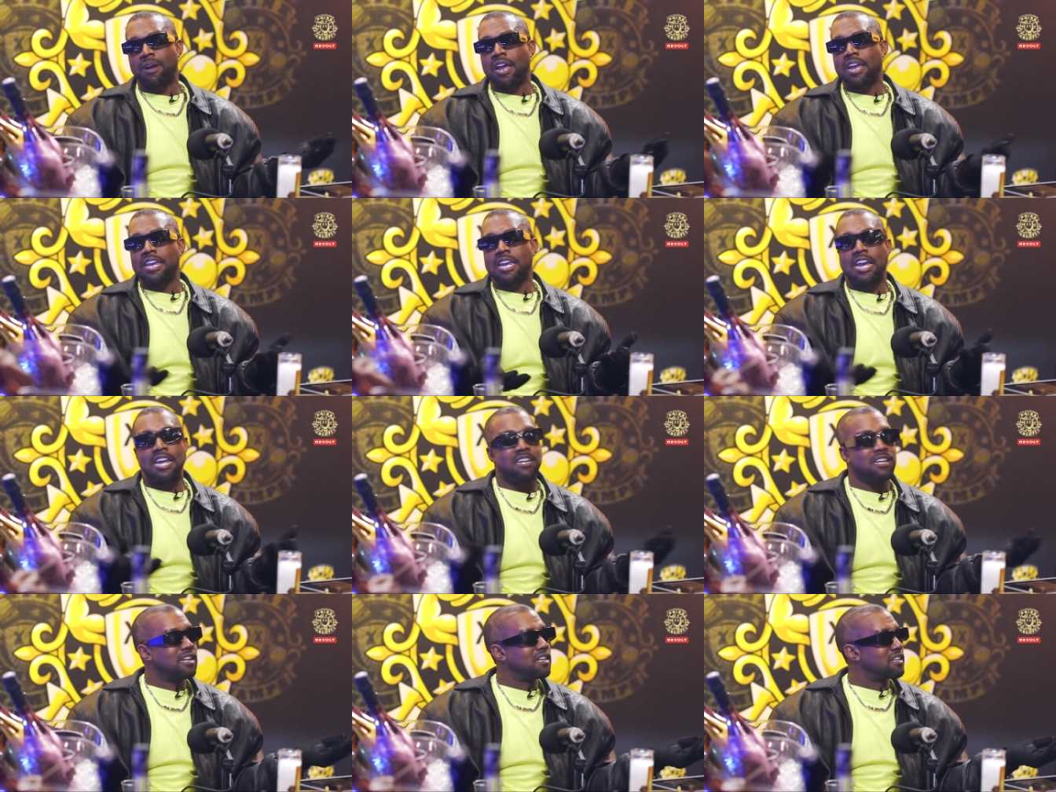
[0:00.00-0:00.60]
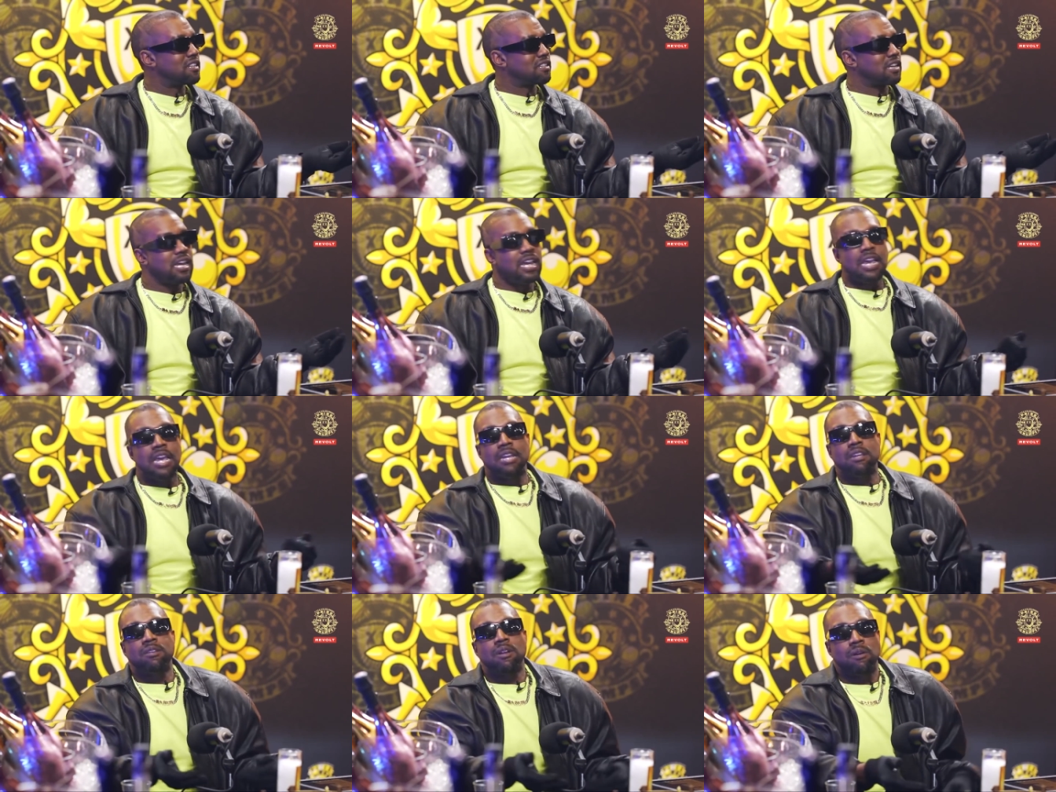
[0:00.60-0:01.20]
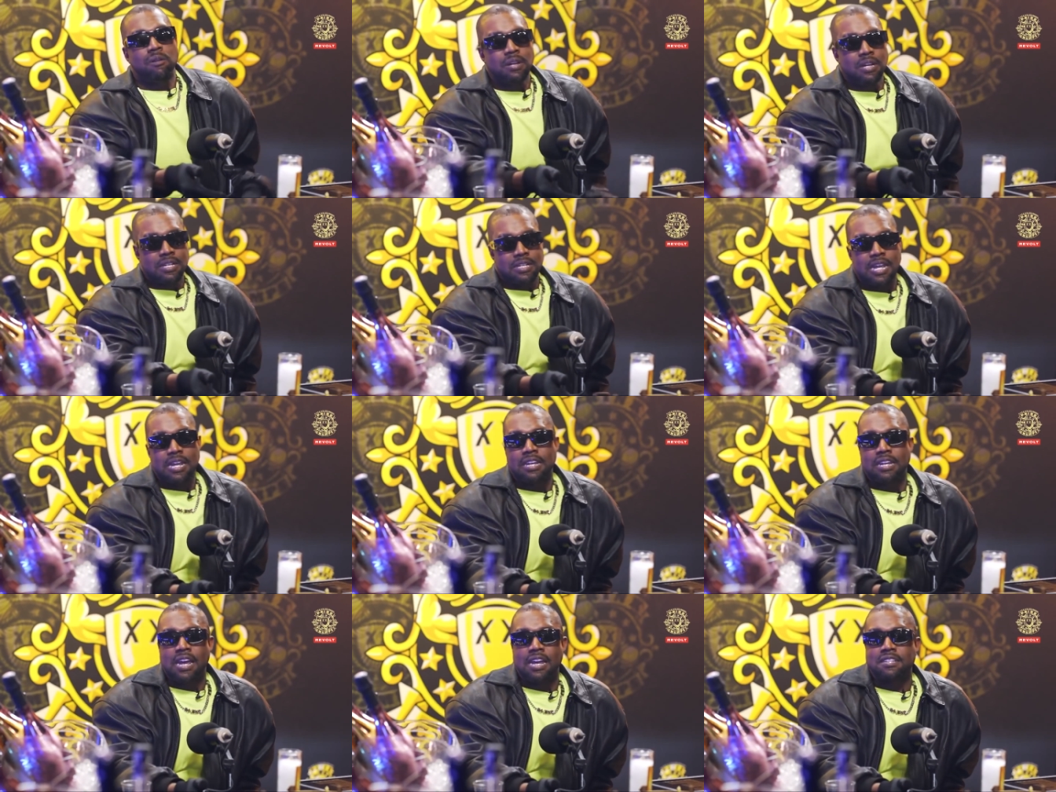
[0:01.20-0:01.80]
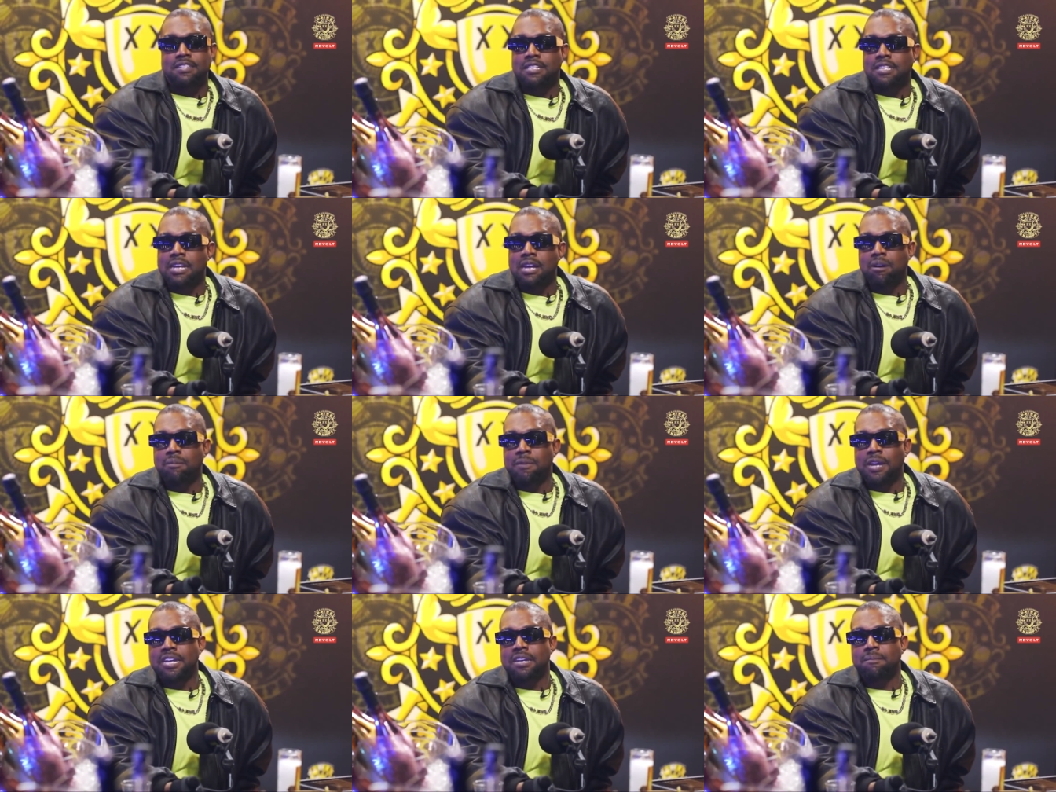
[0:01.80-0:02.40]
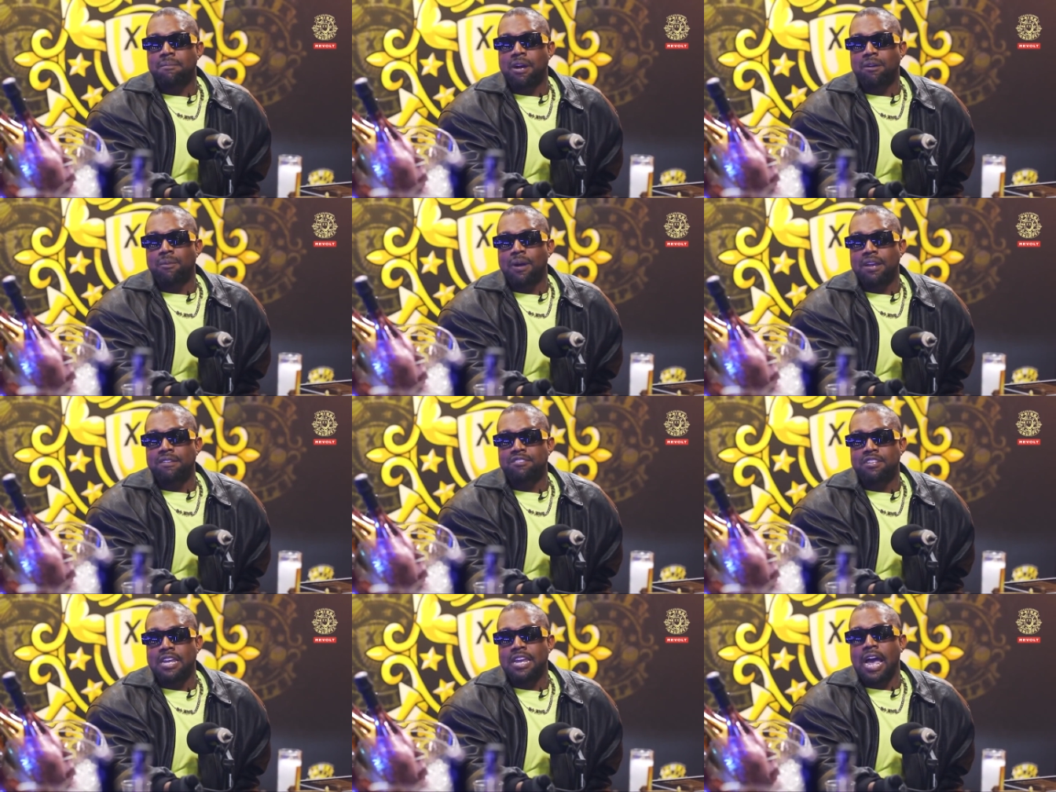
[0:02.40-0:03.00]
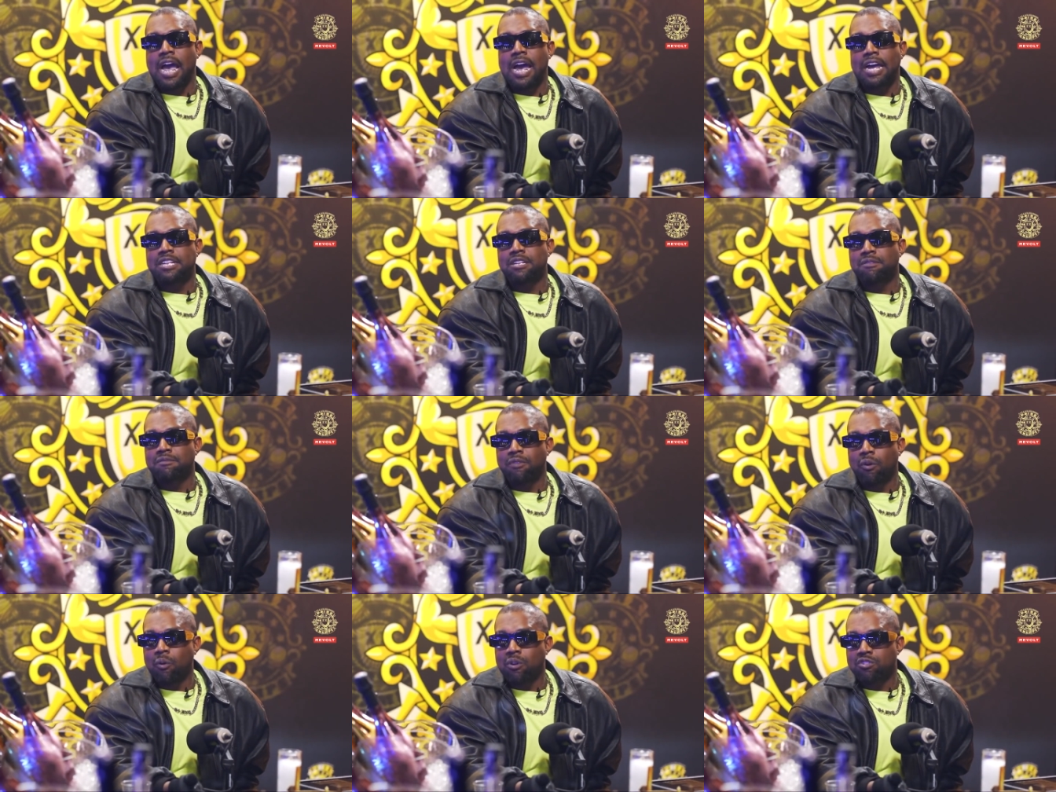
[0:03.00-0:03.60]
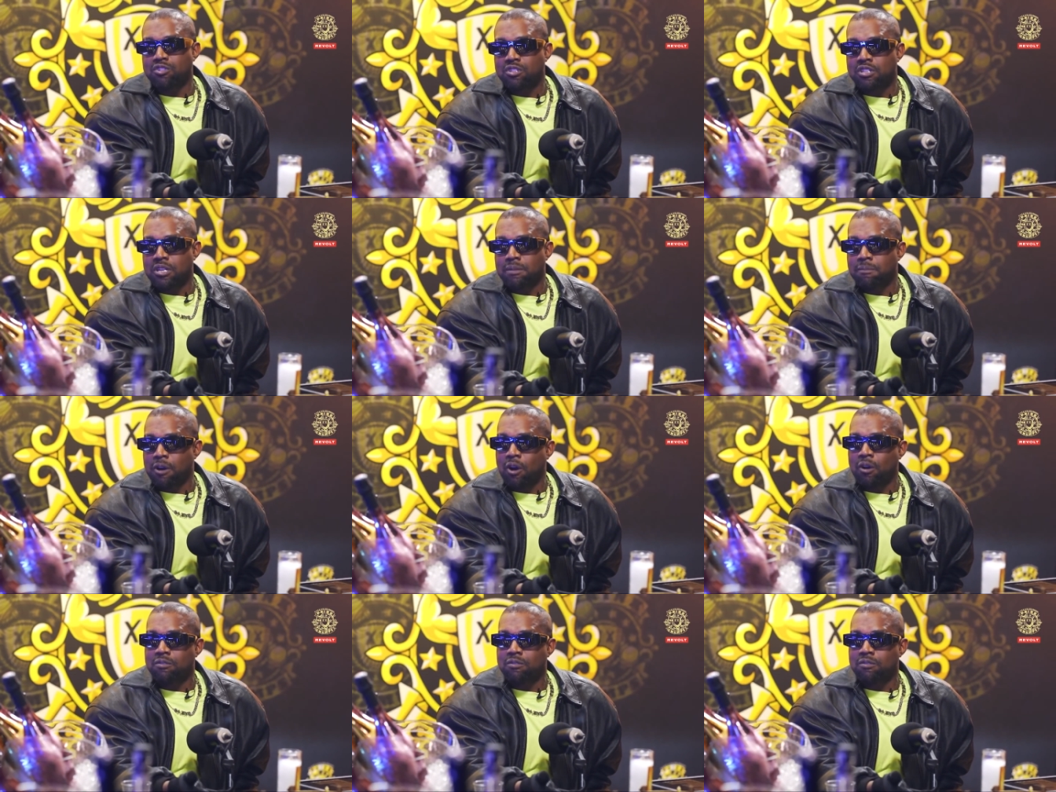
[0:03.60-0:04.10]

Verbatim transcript: I ain't got nothing to say. You know, they SNL making my wife say I divorced him